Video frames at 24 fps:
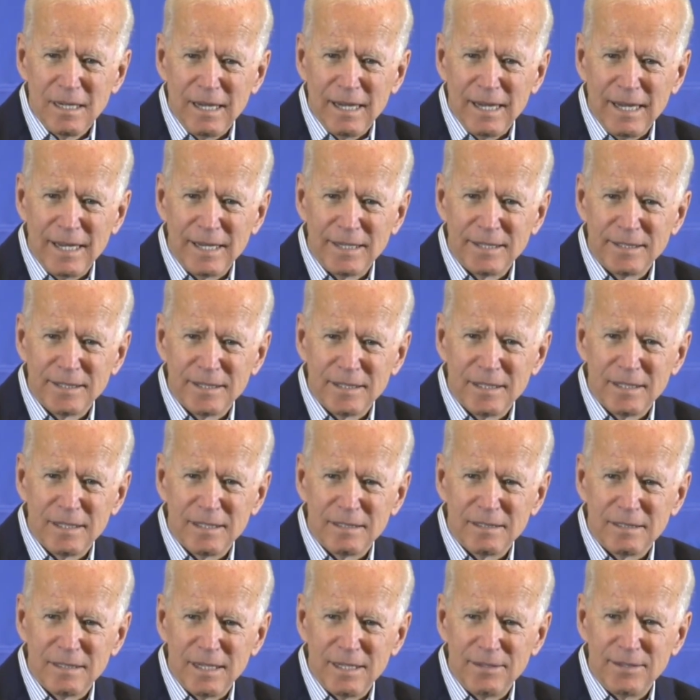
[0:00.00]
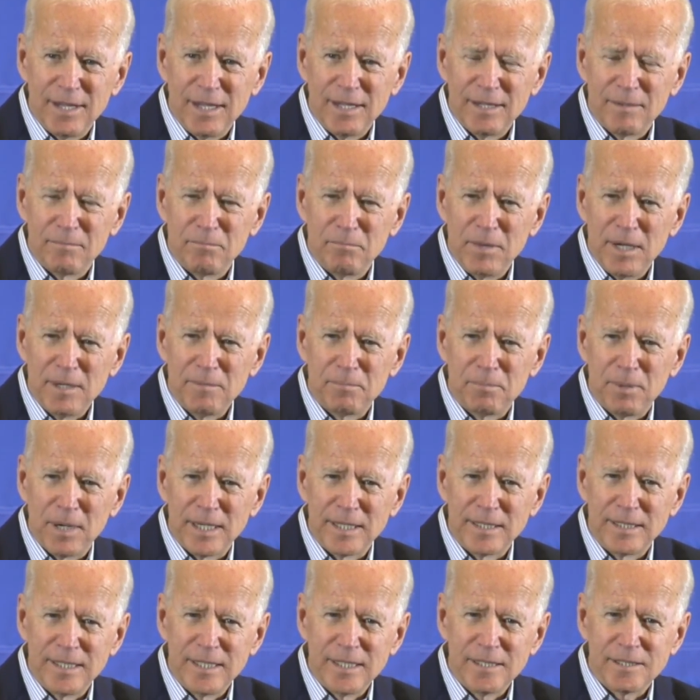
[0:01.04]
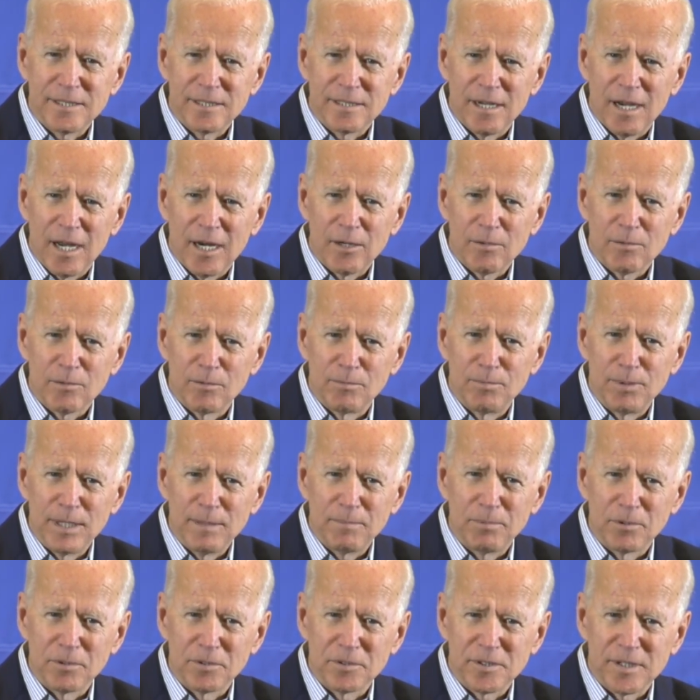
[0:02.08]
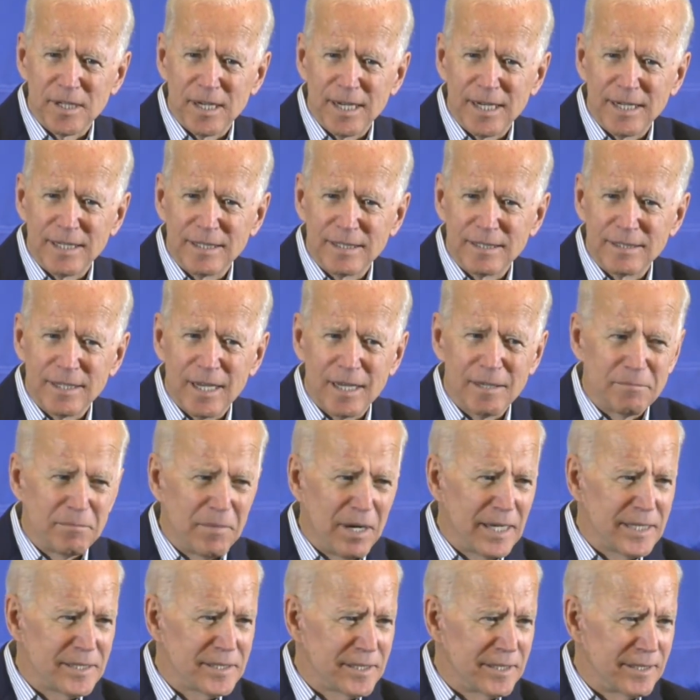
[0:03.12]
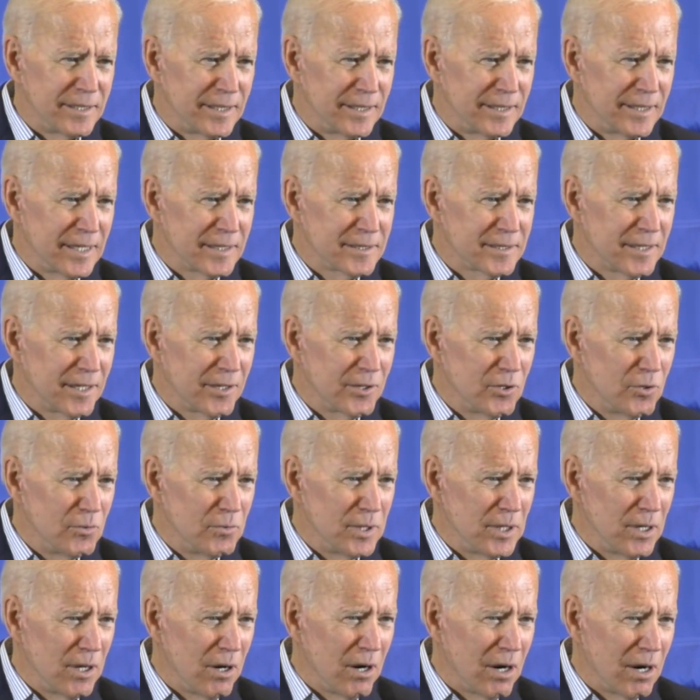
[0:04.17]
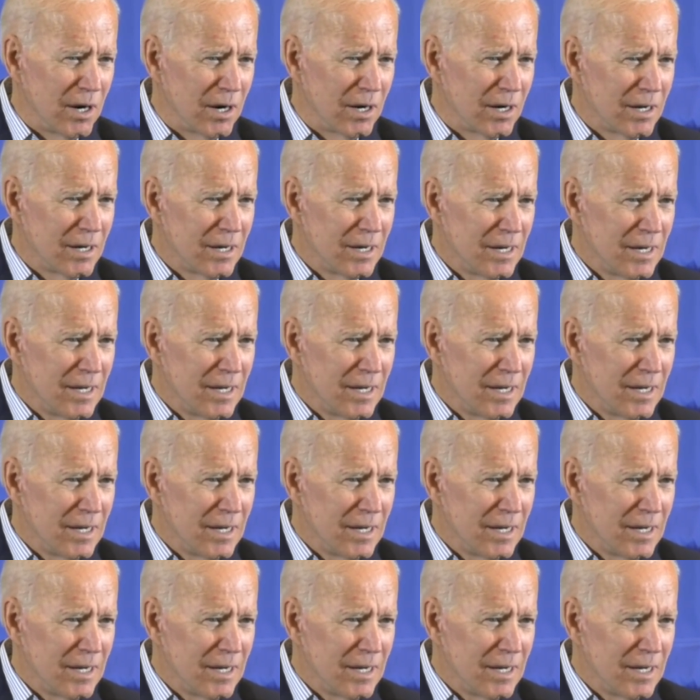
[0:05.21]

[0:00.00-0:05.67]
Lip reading: And then met by decent, honorable people saying, not my city, that's not who we are.